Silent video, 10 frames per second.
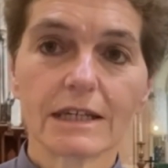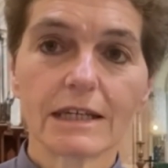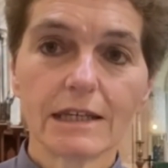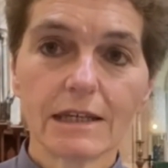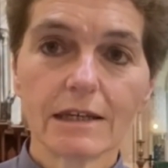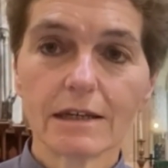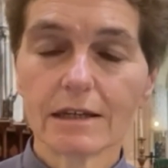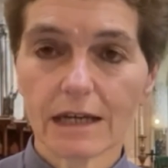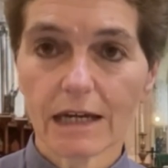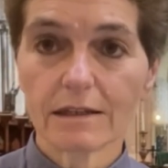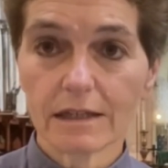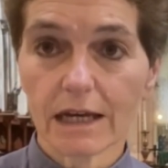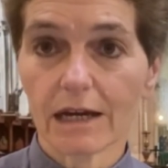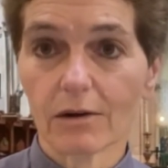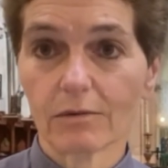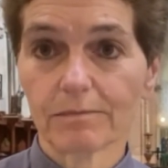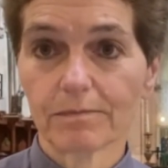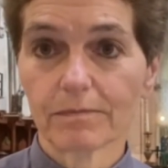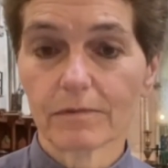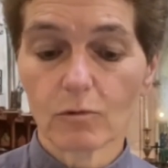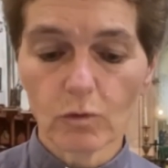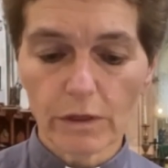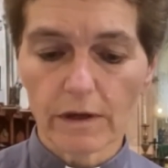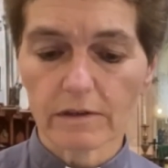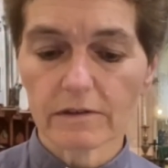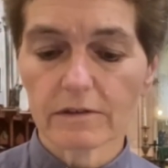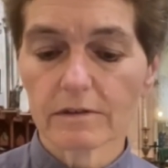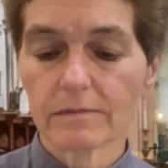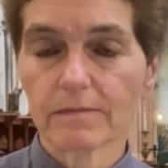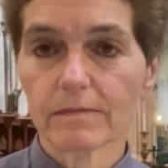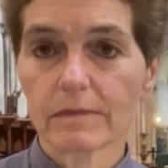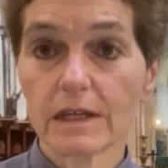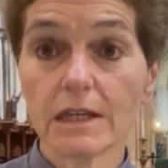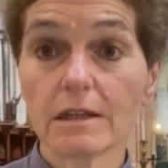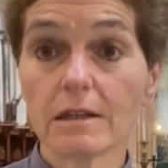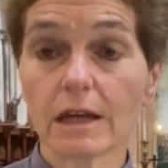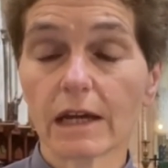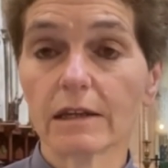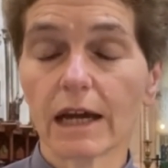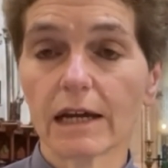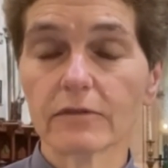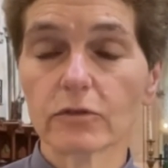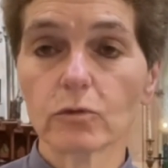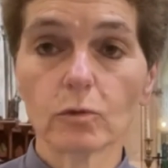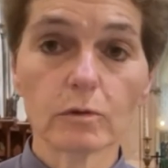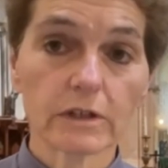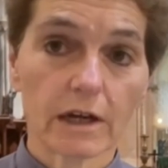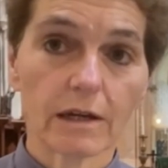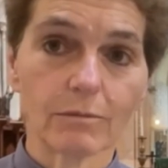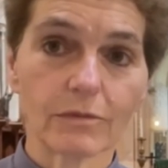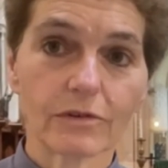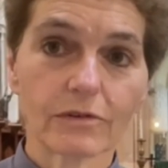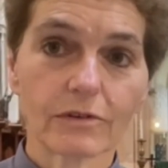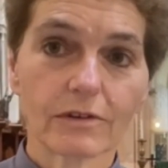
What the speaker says: here and now with us, in and at all times.